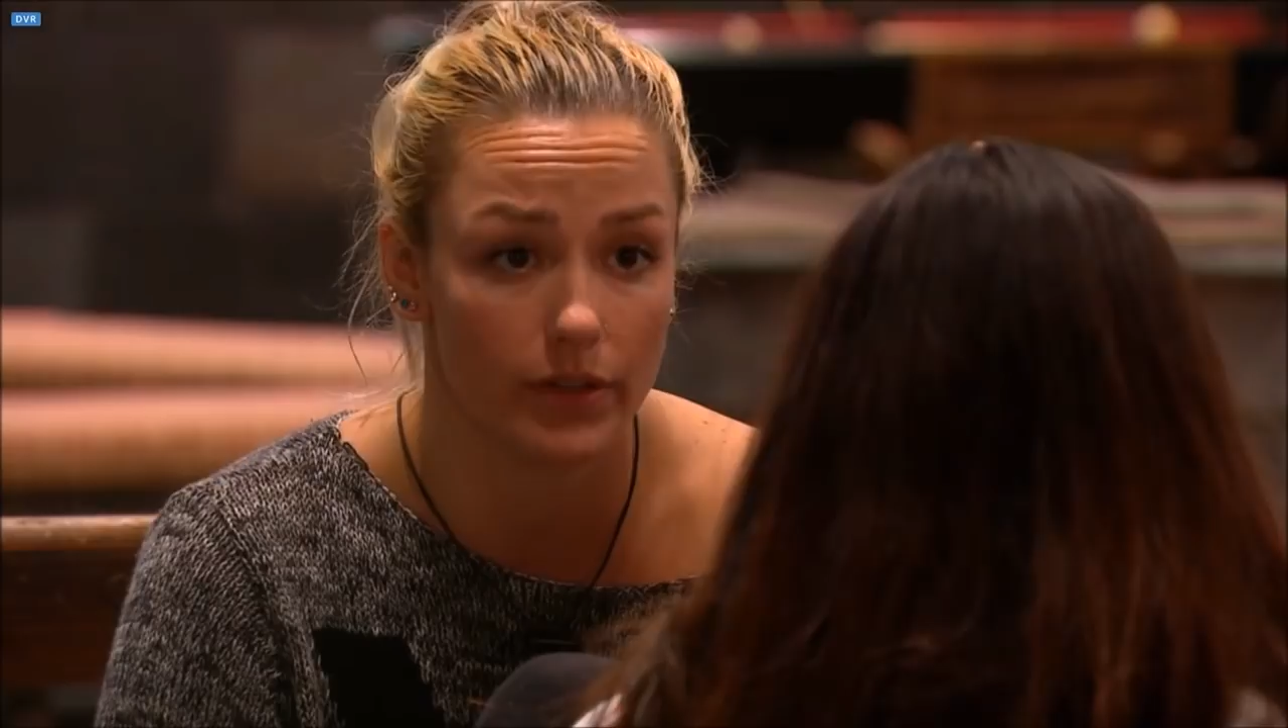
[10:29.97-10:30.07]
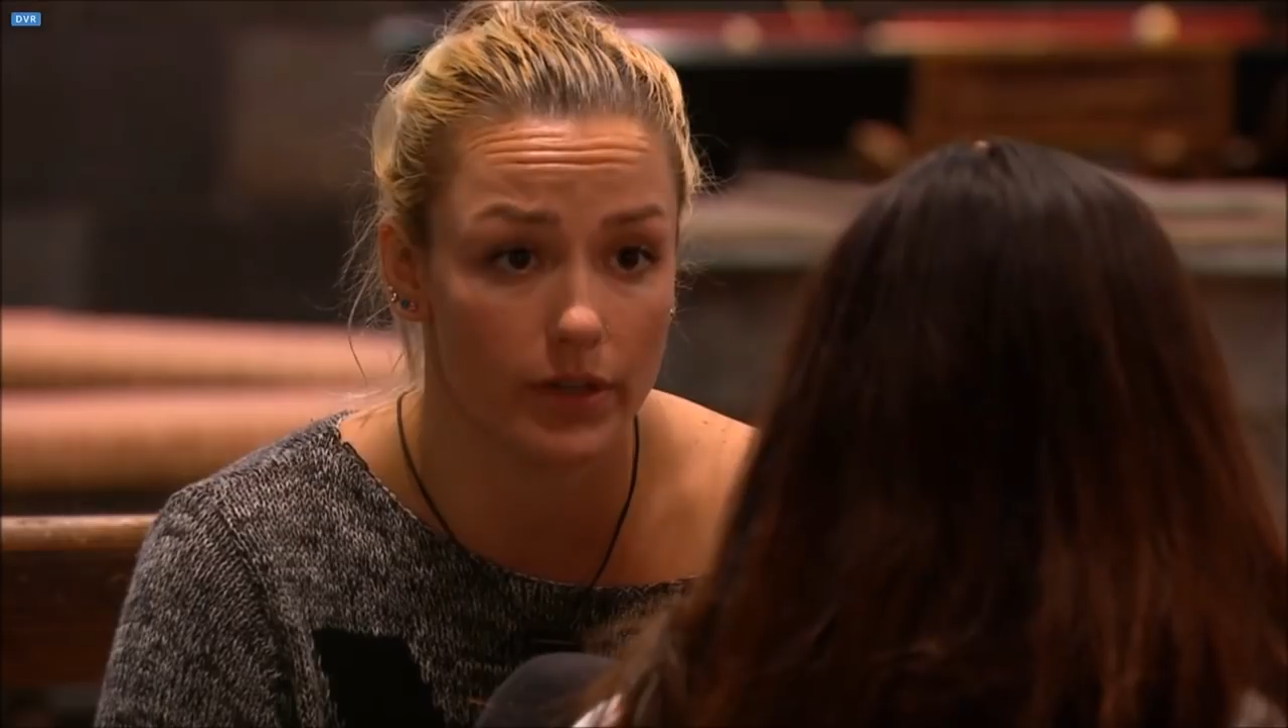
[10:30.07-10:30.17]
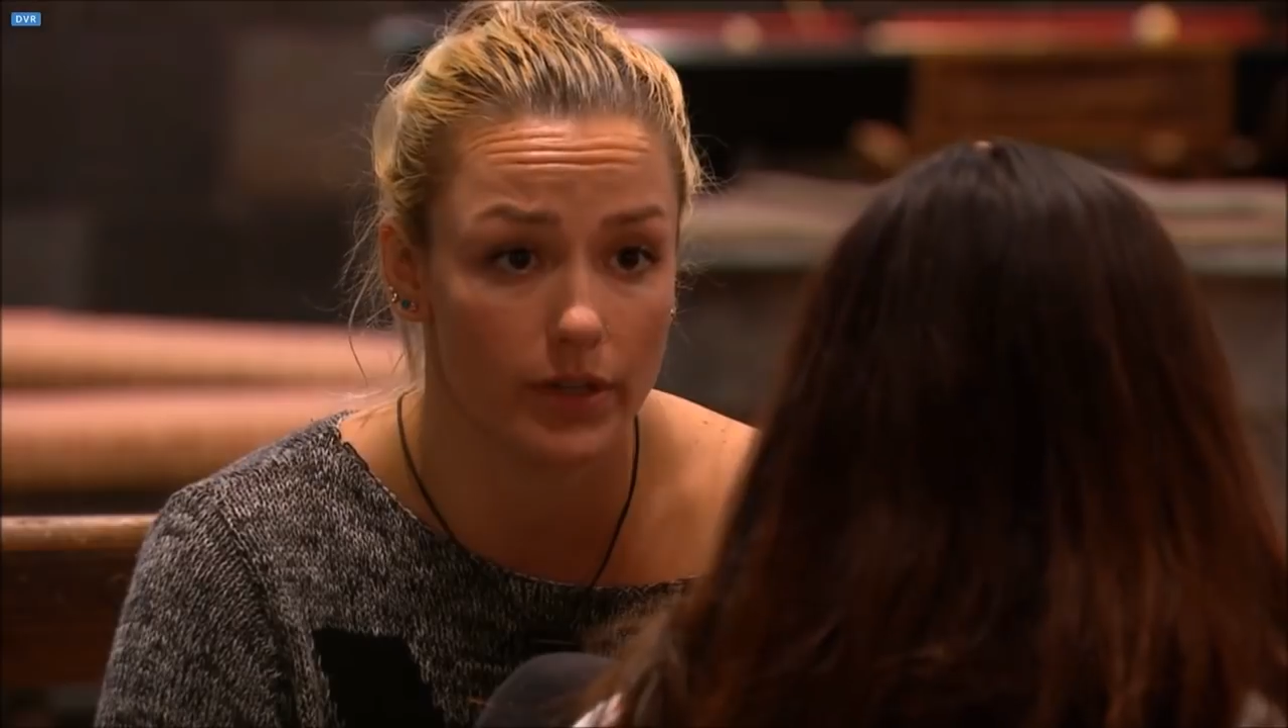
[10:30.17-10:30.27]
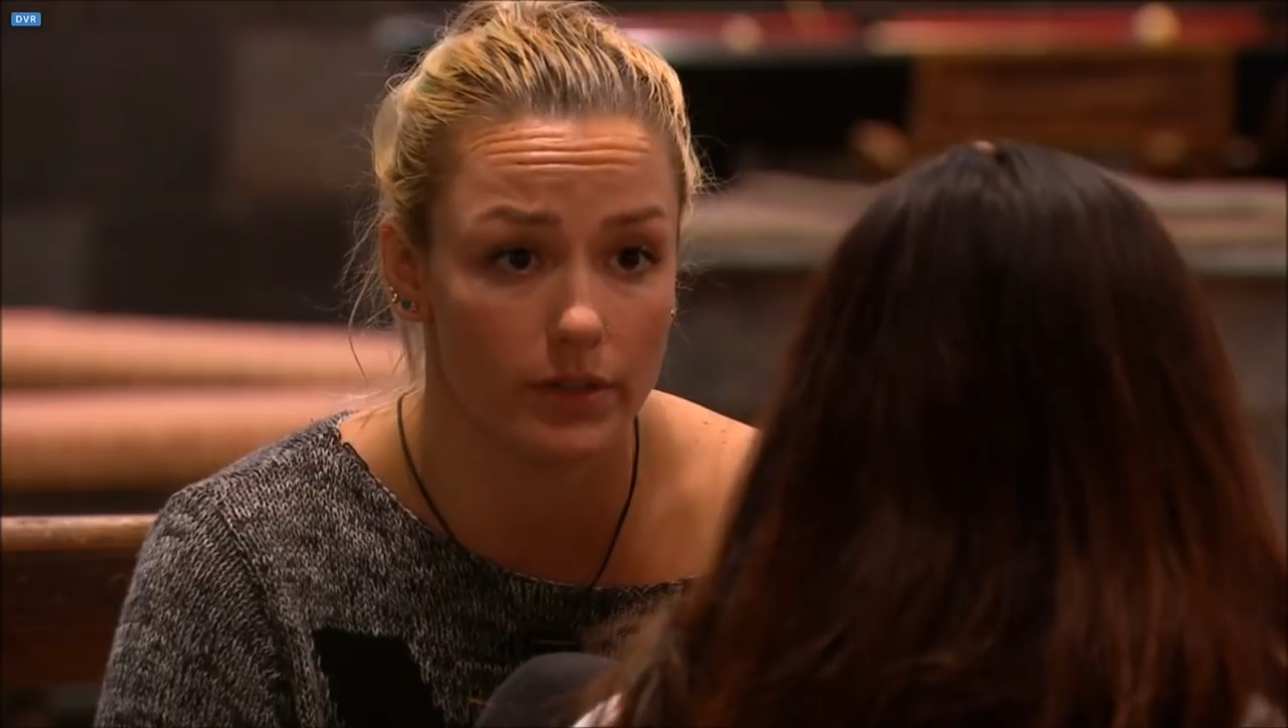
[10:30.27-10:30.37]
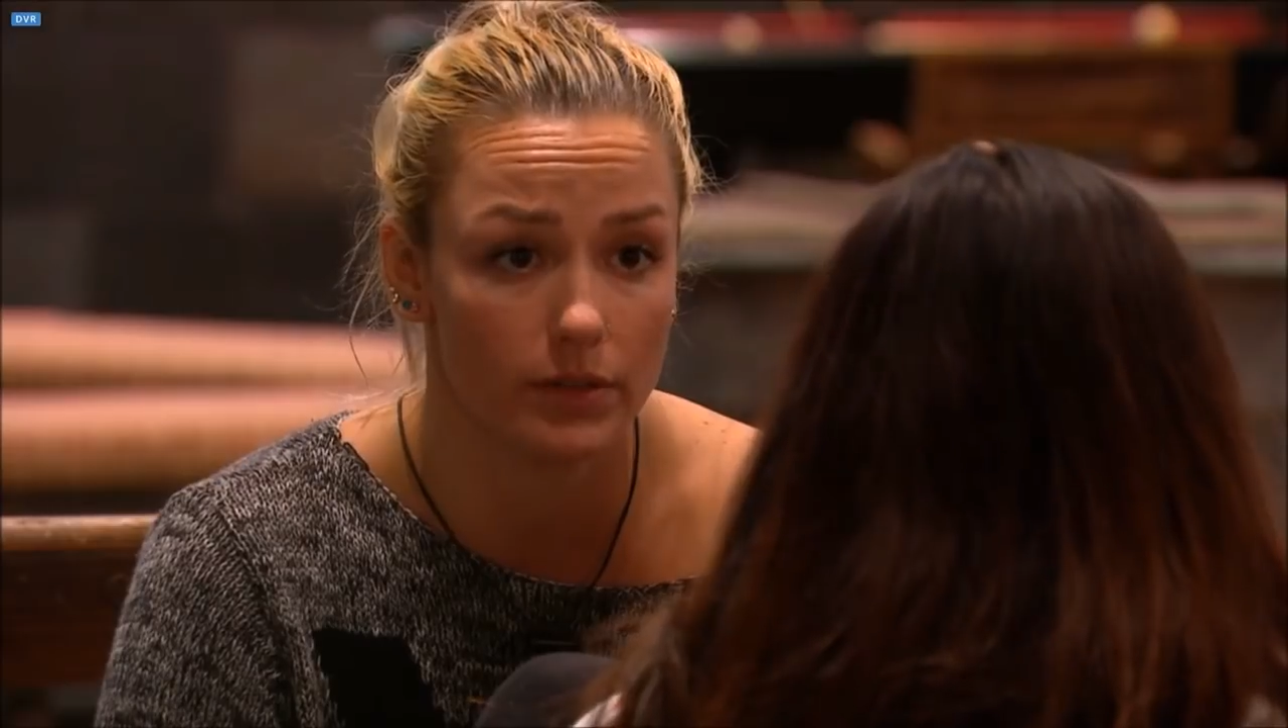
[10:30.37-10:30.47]

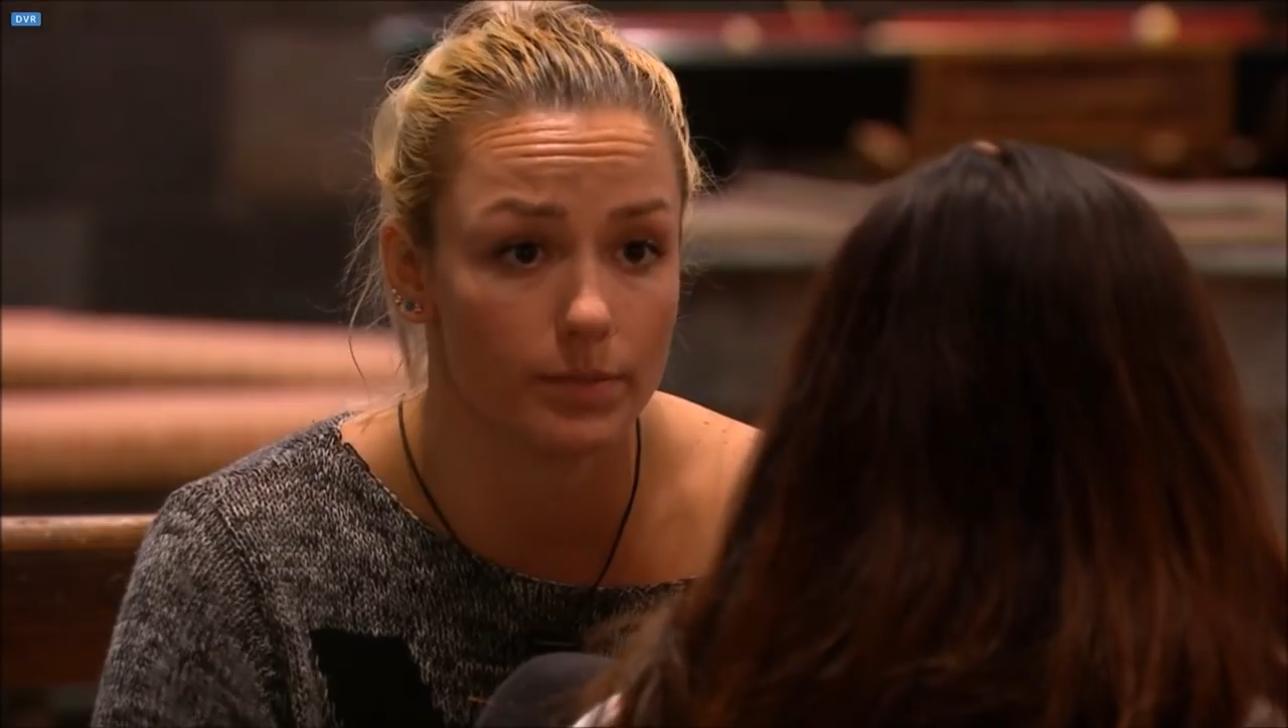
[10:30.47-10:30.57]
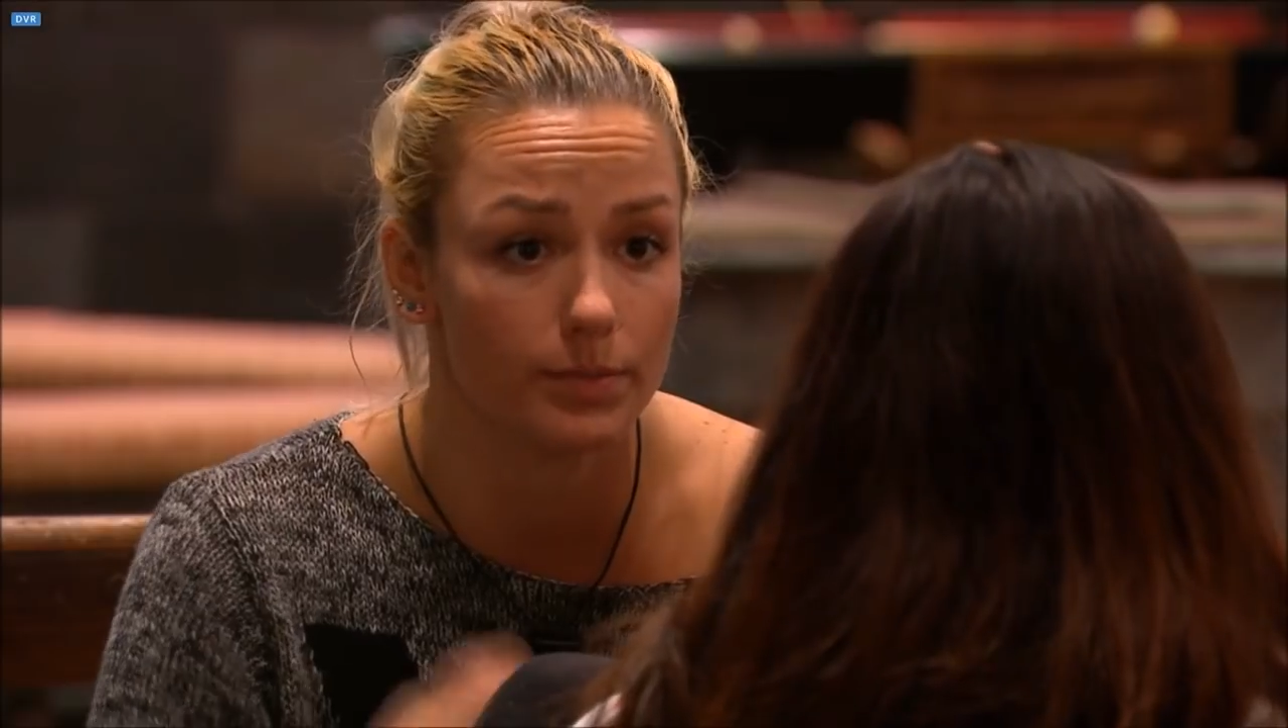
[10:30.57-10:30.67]
than her.